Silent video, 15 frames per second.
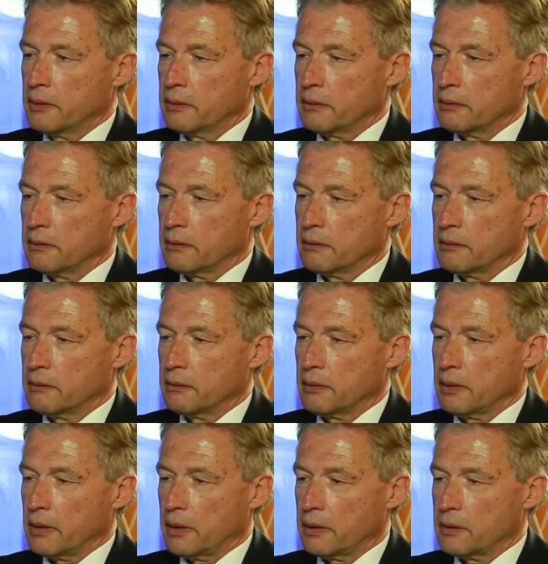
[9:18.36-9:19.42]
uh,
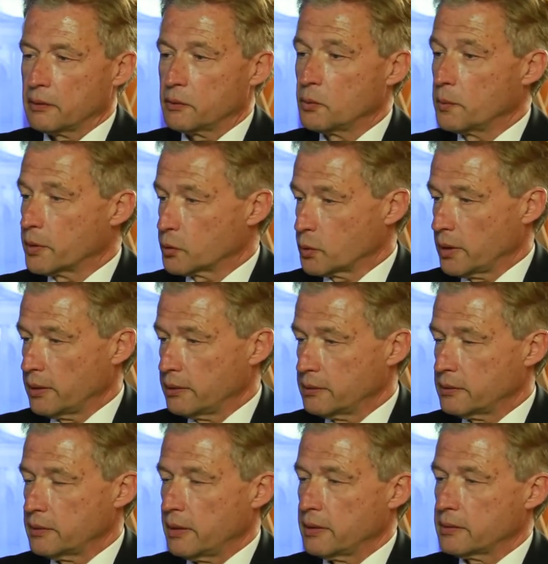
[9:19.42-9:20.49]
and human
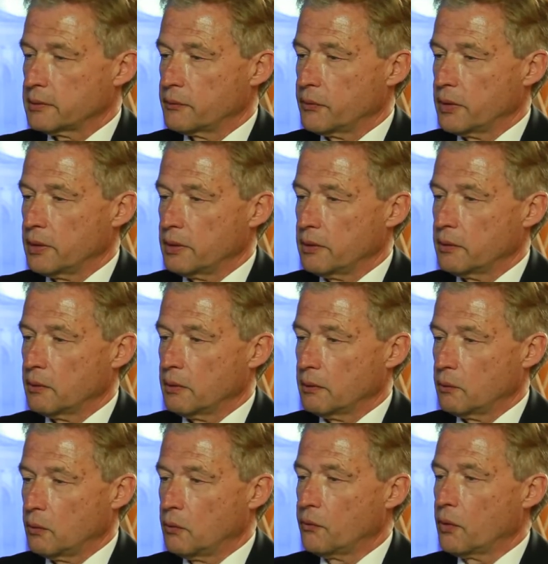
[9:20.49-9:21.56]
rights as the
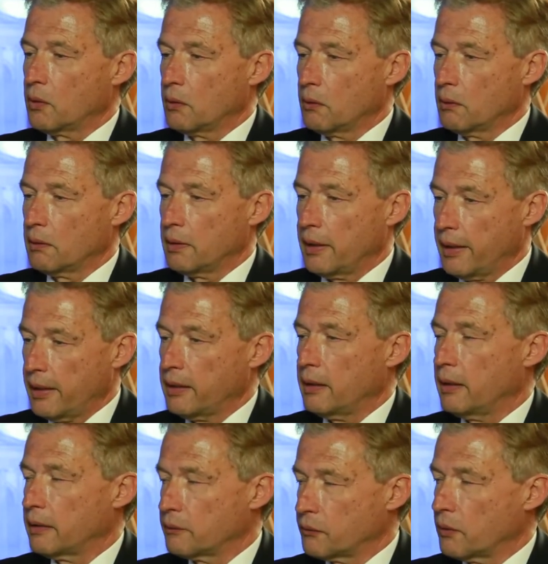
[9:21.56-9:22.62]
overall
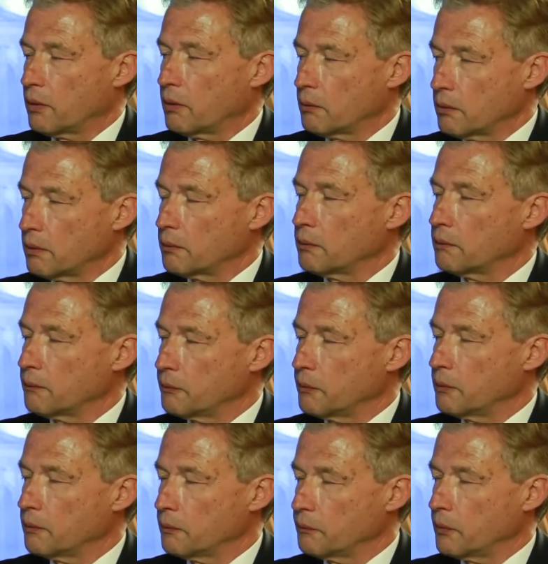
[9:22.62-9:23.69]
headline for our
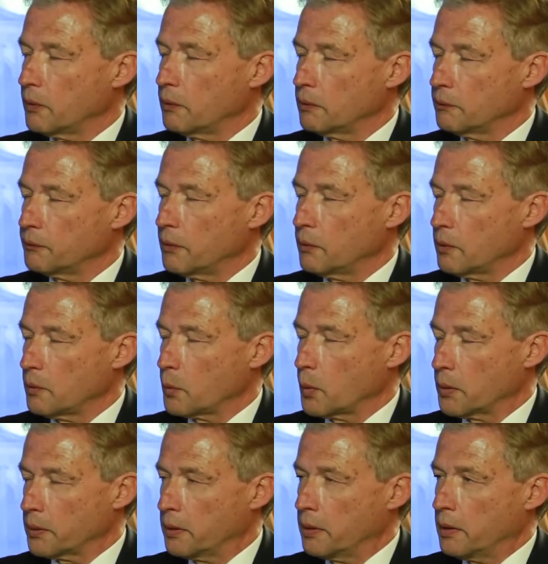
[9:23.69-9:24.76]
for for our
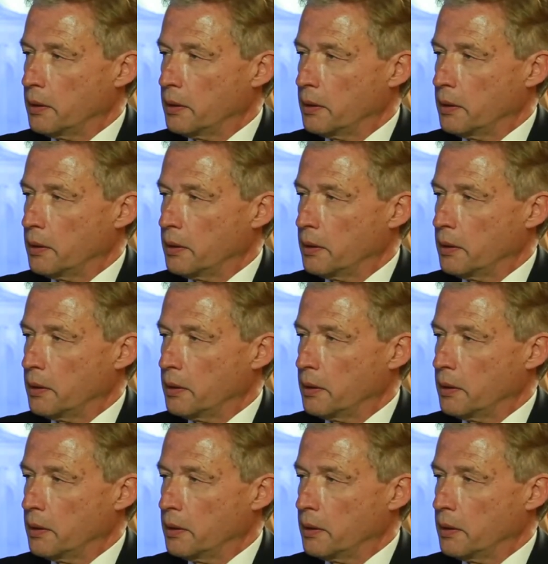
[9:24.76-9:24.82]
work.